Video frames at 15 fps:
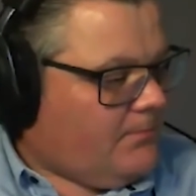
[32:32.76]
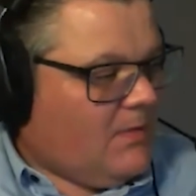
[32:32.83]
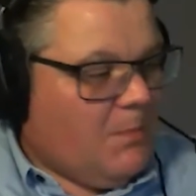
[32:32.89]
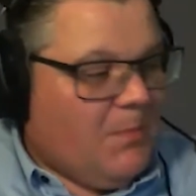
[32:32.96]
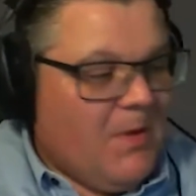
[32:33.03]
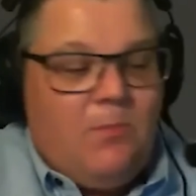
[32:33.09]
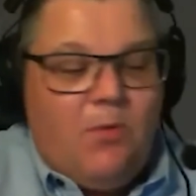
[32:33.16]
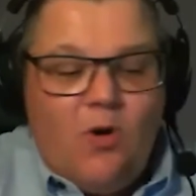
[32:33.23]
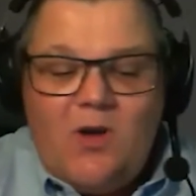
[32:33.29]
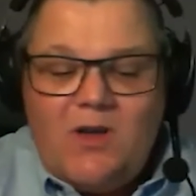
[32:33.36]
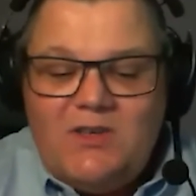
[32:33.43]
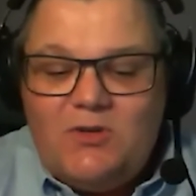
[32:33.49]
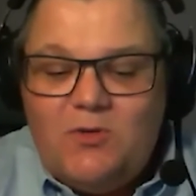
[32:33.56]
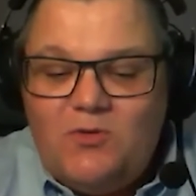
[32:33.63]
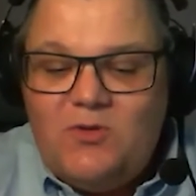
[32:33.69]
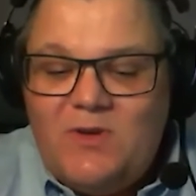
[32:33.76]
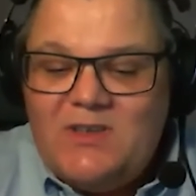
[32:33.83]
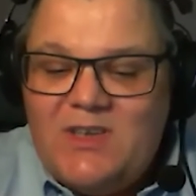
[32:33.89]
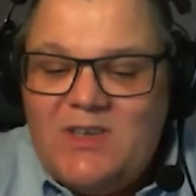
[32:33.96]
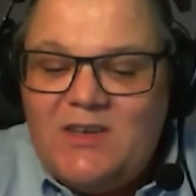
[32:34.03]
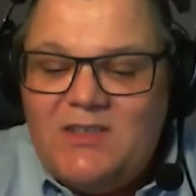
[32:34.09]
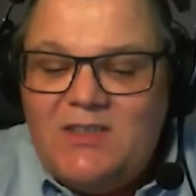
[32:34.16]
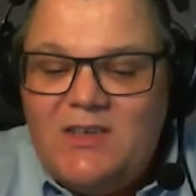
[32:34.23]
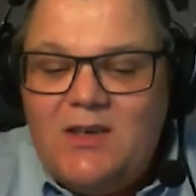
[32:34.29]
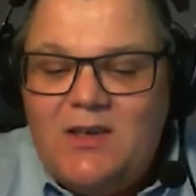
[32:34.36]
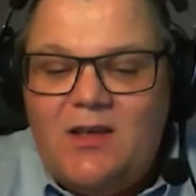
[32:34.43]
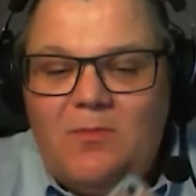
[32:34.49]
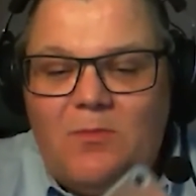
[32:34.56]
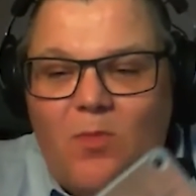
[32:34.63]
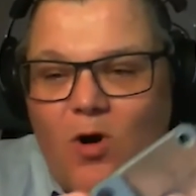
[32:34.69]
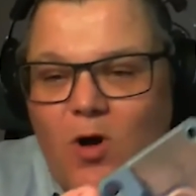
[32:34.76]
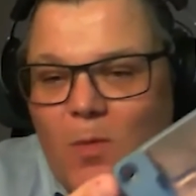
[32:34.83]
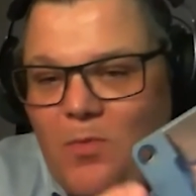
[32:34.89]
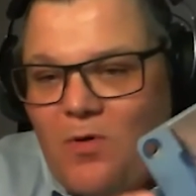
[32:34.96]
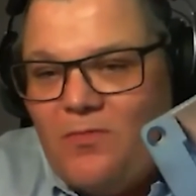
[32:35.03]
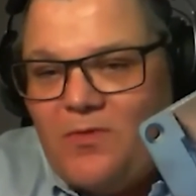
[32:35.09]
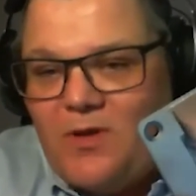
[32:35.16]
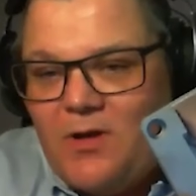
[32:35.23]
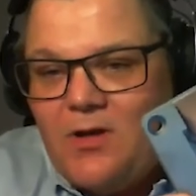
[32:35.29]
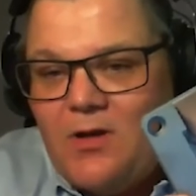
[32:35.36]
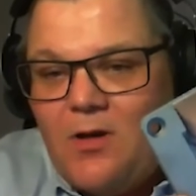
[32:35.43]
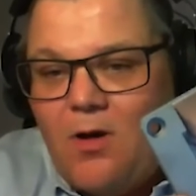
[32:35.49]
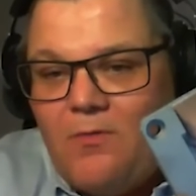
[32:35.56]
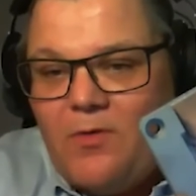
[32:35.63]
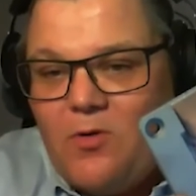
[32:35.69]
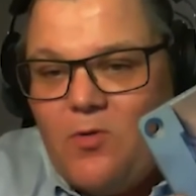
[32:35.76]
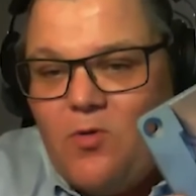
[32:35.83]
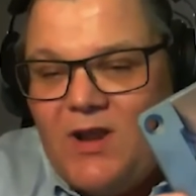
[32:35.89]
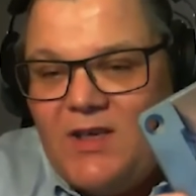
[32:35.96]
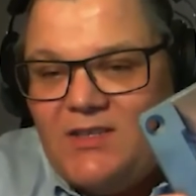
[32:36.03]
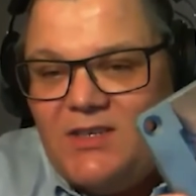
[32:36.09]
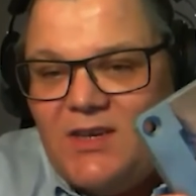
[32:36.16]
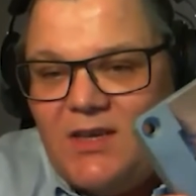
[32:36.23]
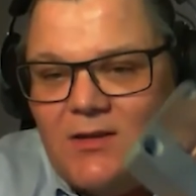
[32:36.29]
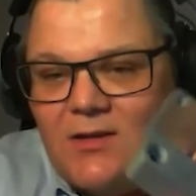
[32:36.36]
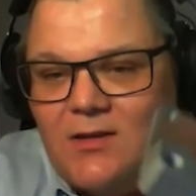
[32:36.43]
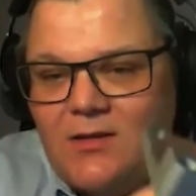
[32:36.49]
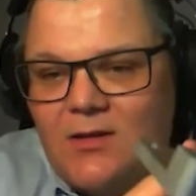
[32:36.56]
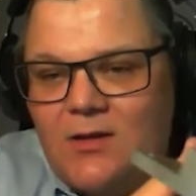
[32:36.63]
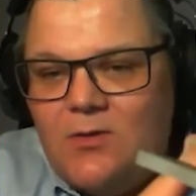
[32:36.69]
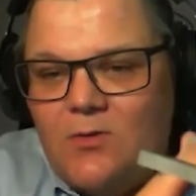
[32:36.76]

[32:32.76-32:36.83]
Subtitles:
the big block I showed you is actually a mock-up of a cooling channel.